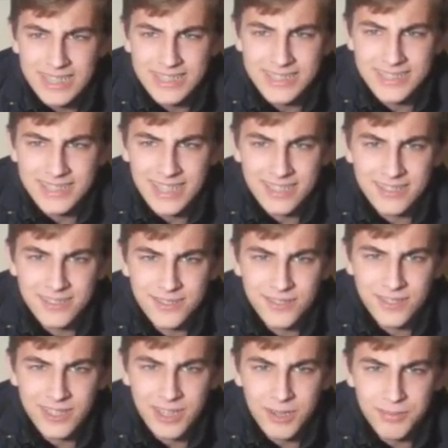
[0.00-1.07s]
His death is
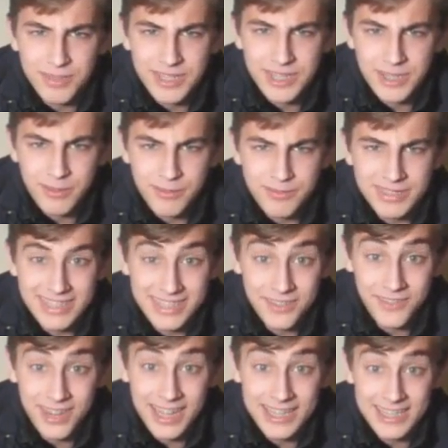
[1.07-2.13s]
really opening him to
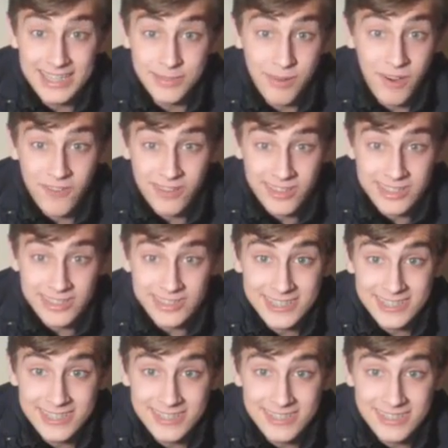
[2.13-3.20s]
different ideas about
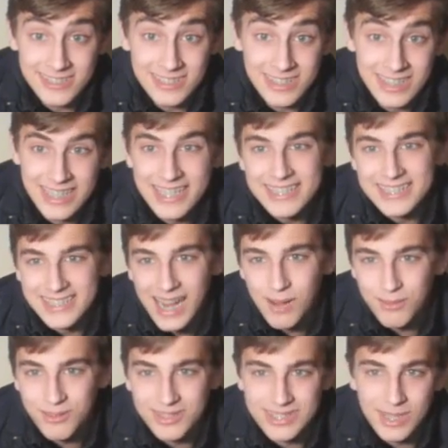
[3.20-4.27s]
religion. He needs
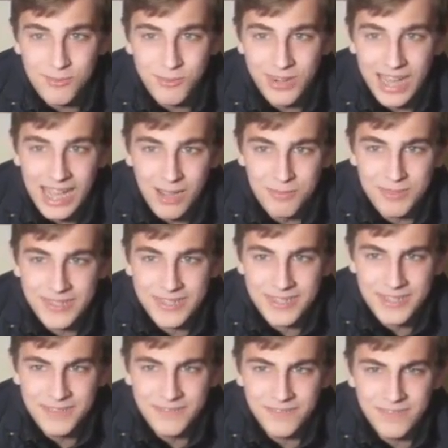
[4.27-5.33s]
time to accept what happened, and
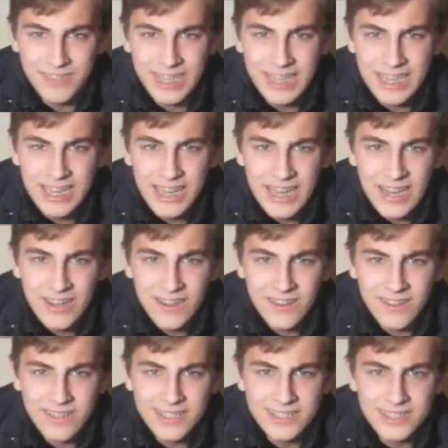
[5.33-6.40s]
he
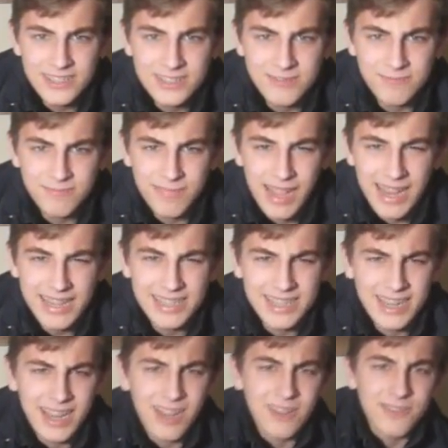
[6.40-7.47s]
really is just
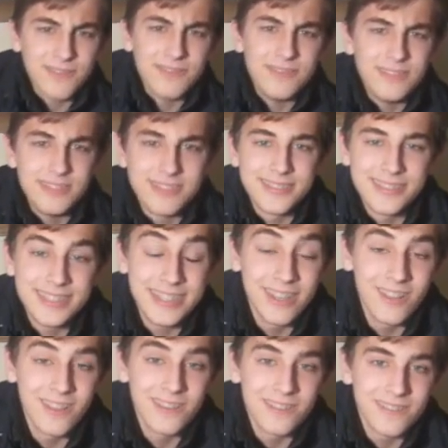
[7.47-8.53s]
acting out his
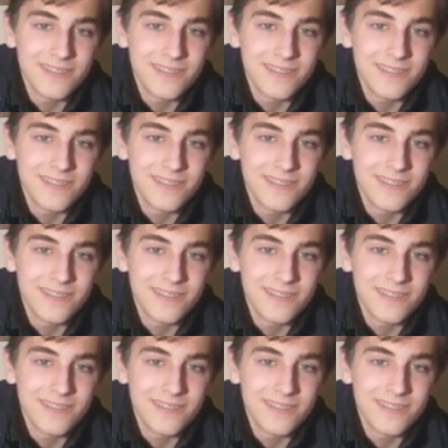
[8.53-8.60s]
deal.